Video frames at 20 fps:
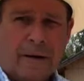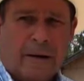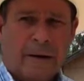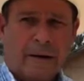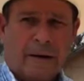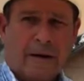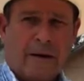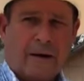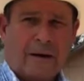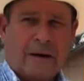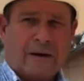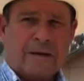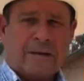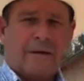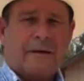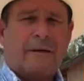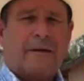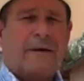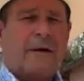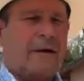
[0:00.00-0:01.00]
Alright,
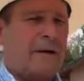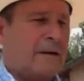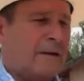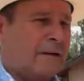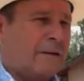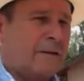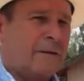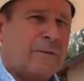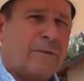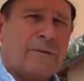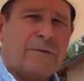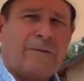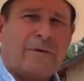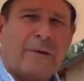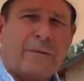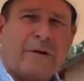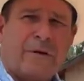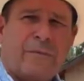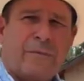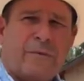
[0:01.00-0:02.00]
we've
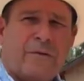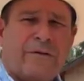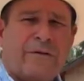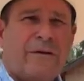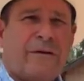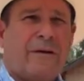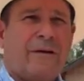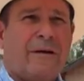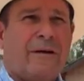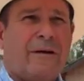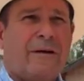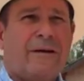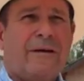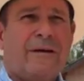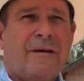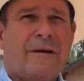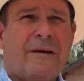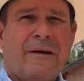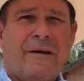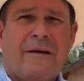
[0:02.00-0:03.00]
come up with
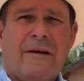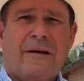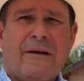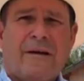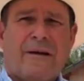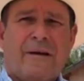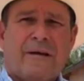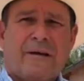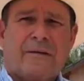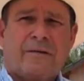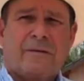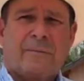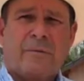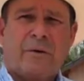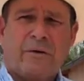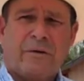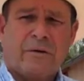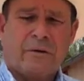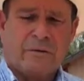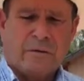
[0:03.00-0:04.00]
some
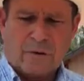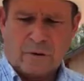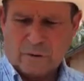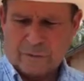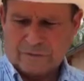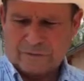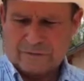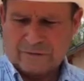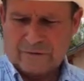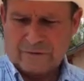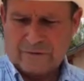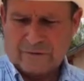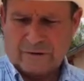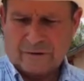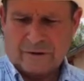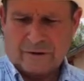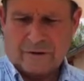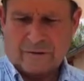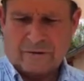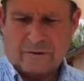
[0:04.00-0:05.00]
pretty good groups at
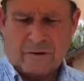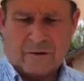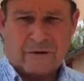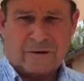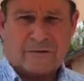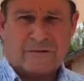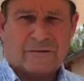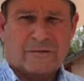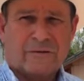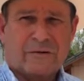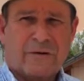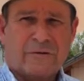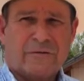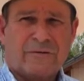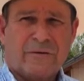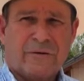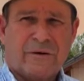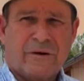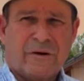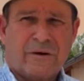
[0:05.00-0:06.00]
100 yards, close
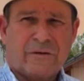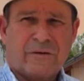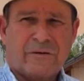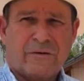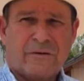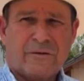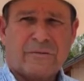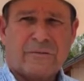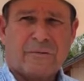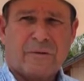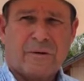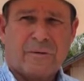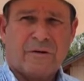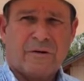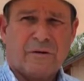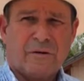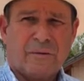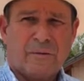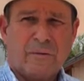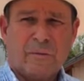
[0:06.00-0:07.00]
to an inch, maybe a
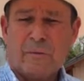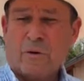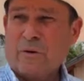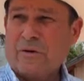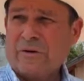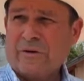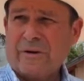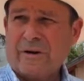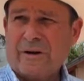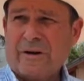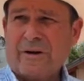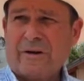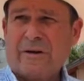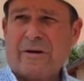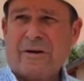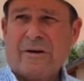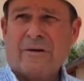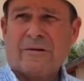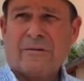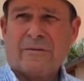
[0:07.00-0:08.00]
little bit more than that,
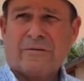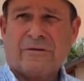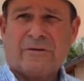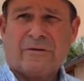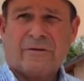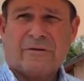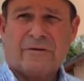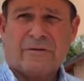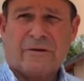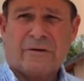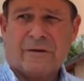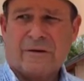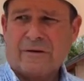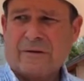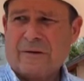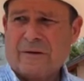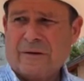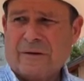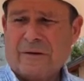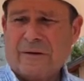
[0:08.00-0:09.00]
which is
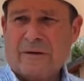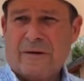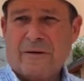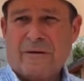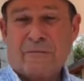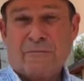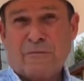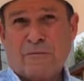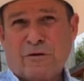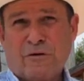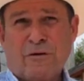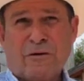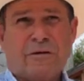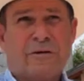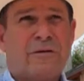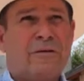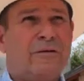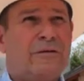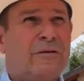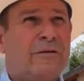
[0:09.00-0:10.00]

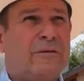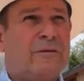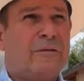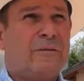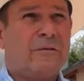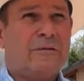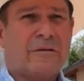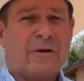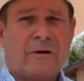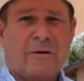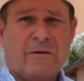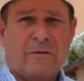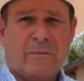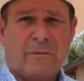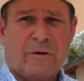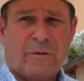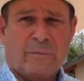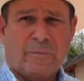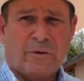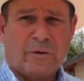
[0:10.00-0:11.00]
good considering we've got a
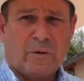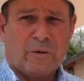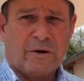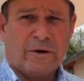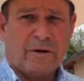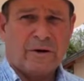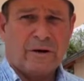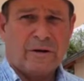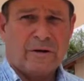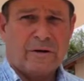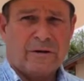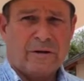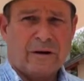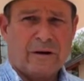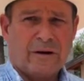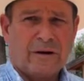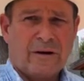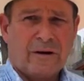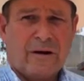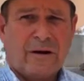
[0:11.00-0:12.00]
little bit of wind out here
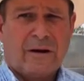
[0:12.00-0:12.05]
today.